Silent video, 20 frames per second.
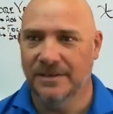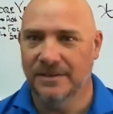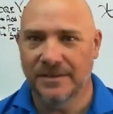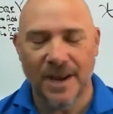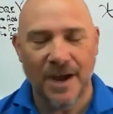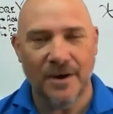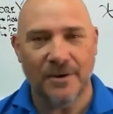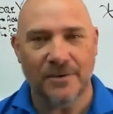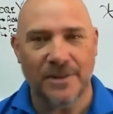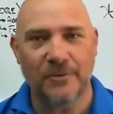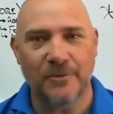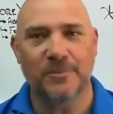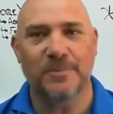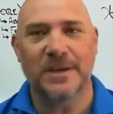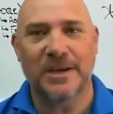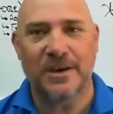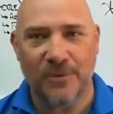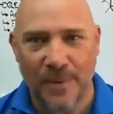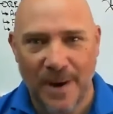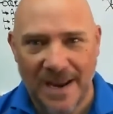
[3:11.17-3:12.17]
No, that would
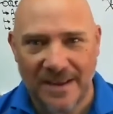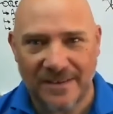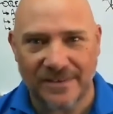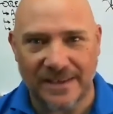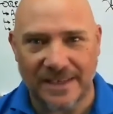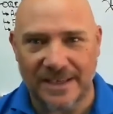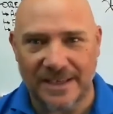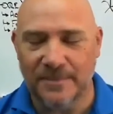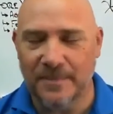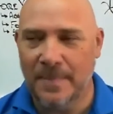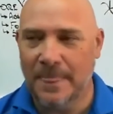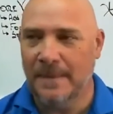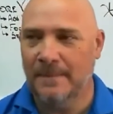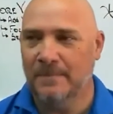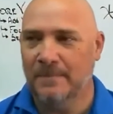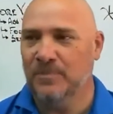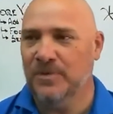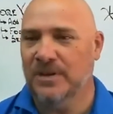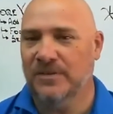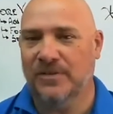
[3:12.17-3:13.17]
be crazy.
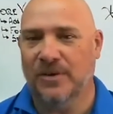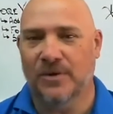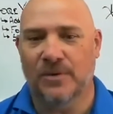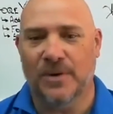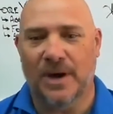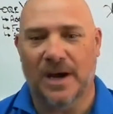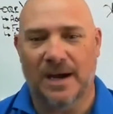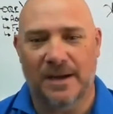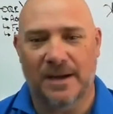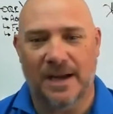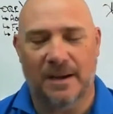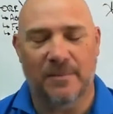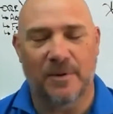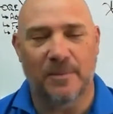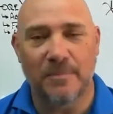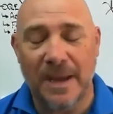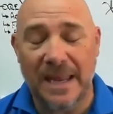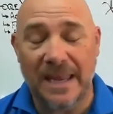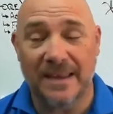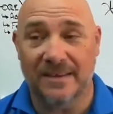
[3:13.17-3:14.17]
So I'm
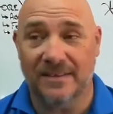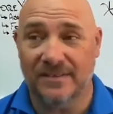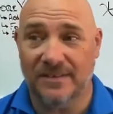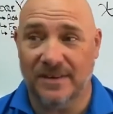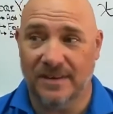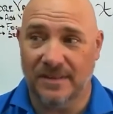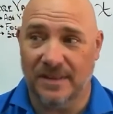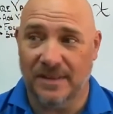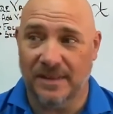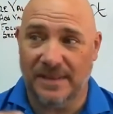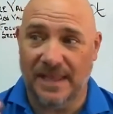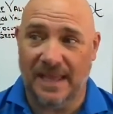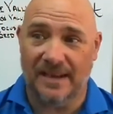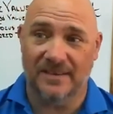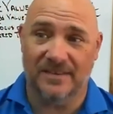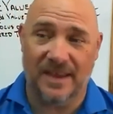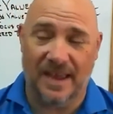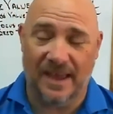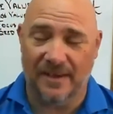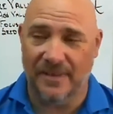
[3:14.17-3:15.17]
amazed that that
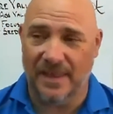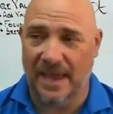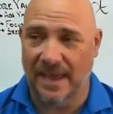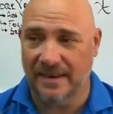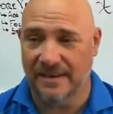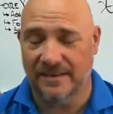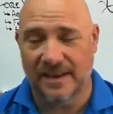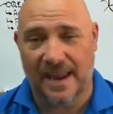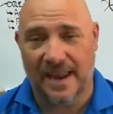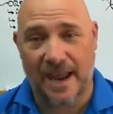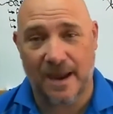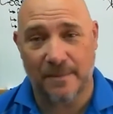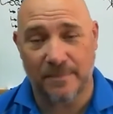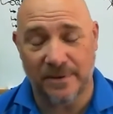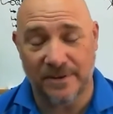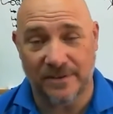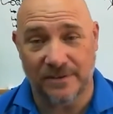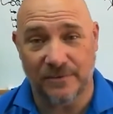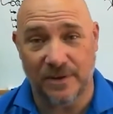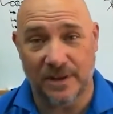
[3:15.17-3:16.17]
is how that
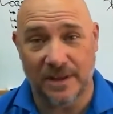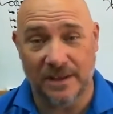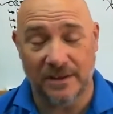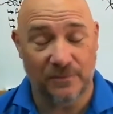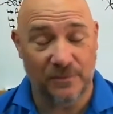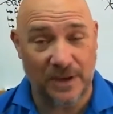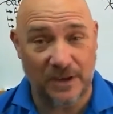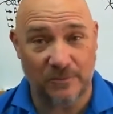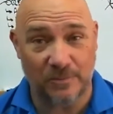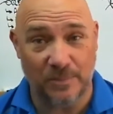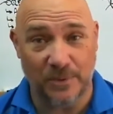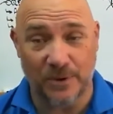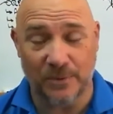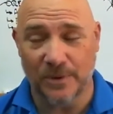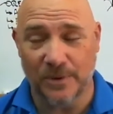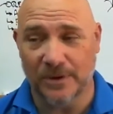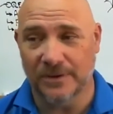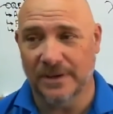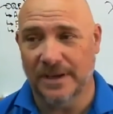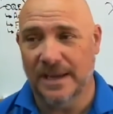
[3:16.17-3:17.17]
happens in the Facebook
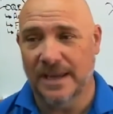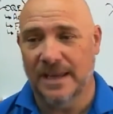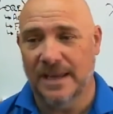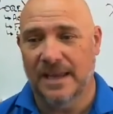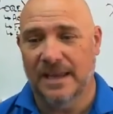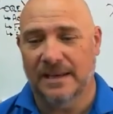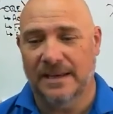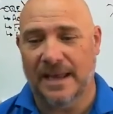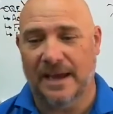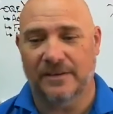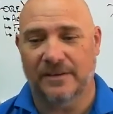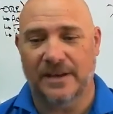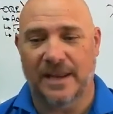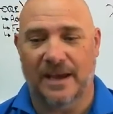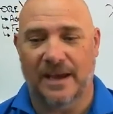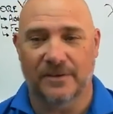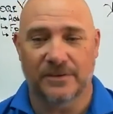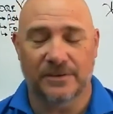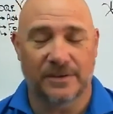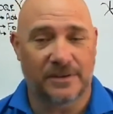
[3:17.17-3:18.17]
world.
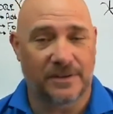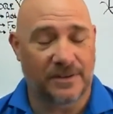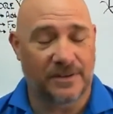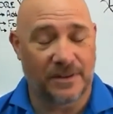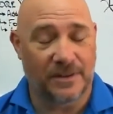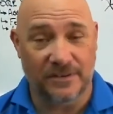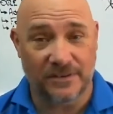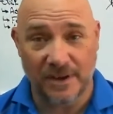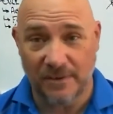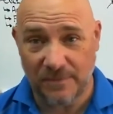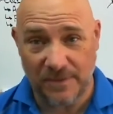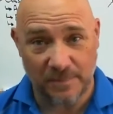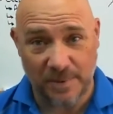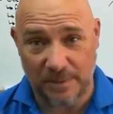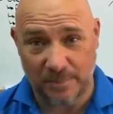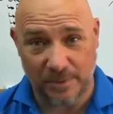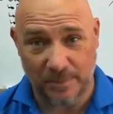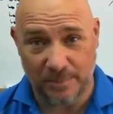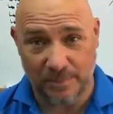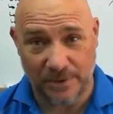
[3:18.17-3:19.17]
Now, the stuff that
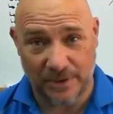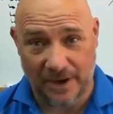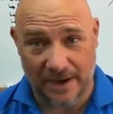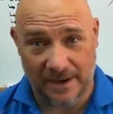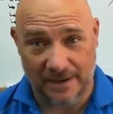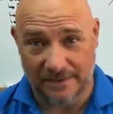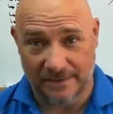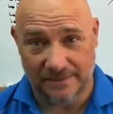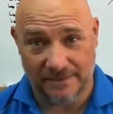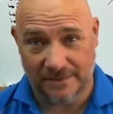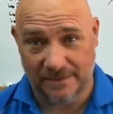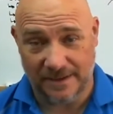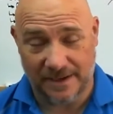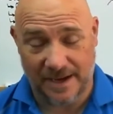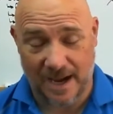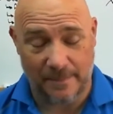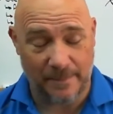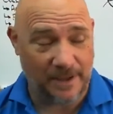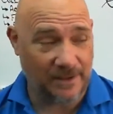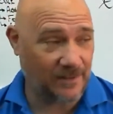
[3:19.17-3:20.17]
people put on the
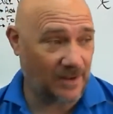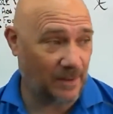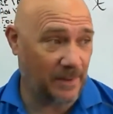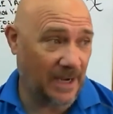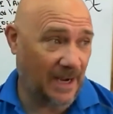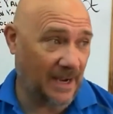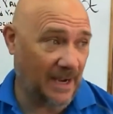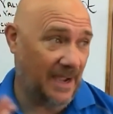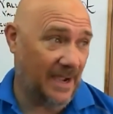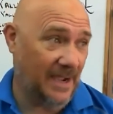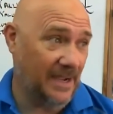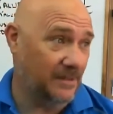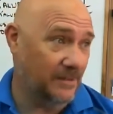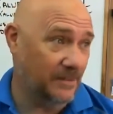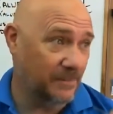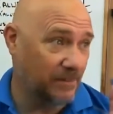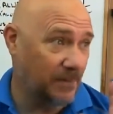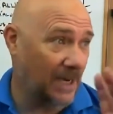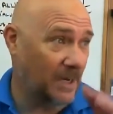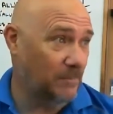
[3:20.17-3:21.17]
comments, I mean, I hide
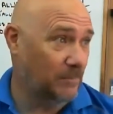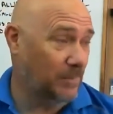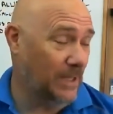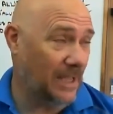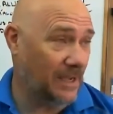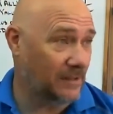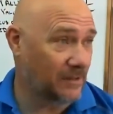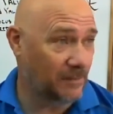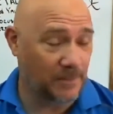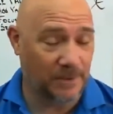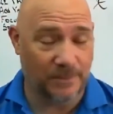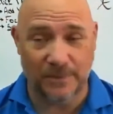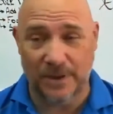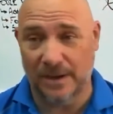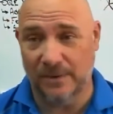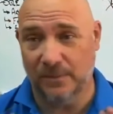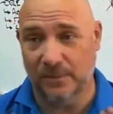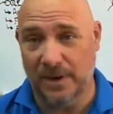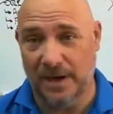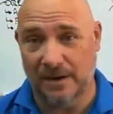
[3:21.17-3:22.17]
them and I block them
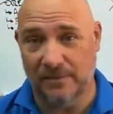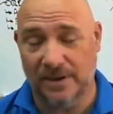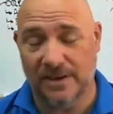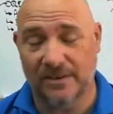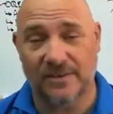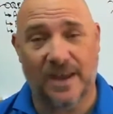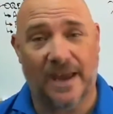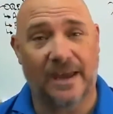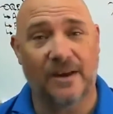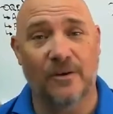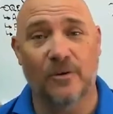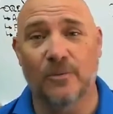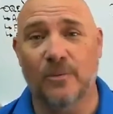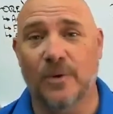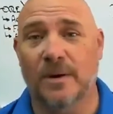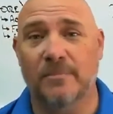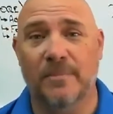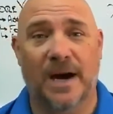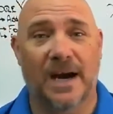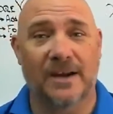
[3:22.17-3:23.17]
and whatever, because I don't
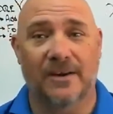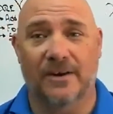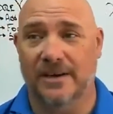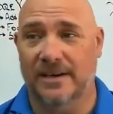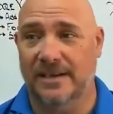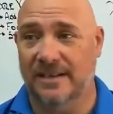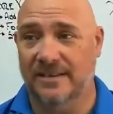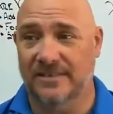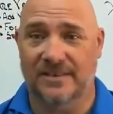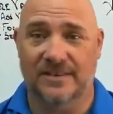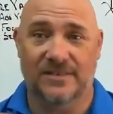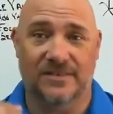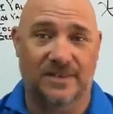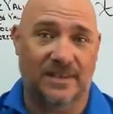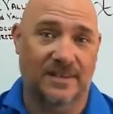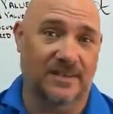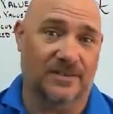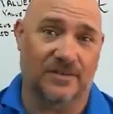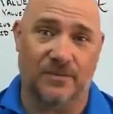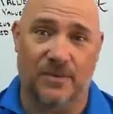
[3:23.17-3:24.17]
want my audience to
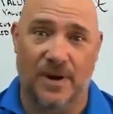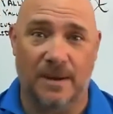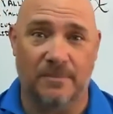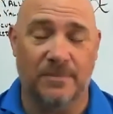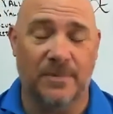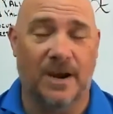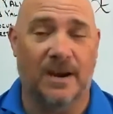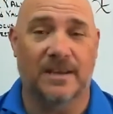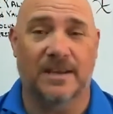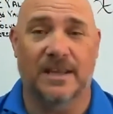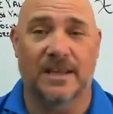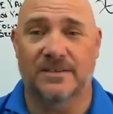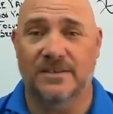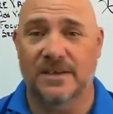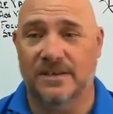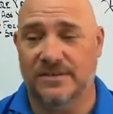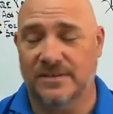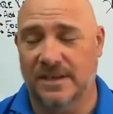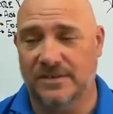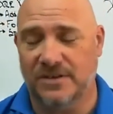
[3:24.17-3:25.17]
see this crap. Right?
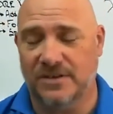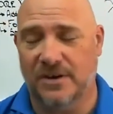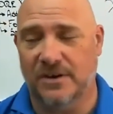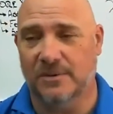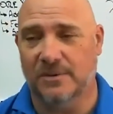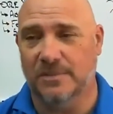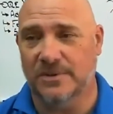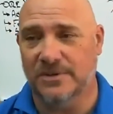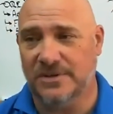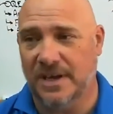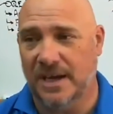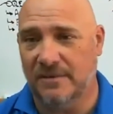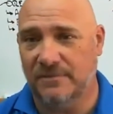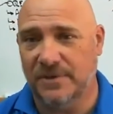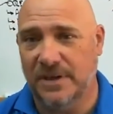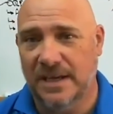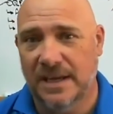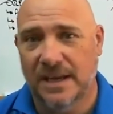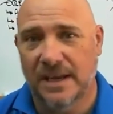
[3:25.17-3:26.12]
It's horrible stuff.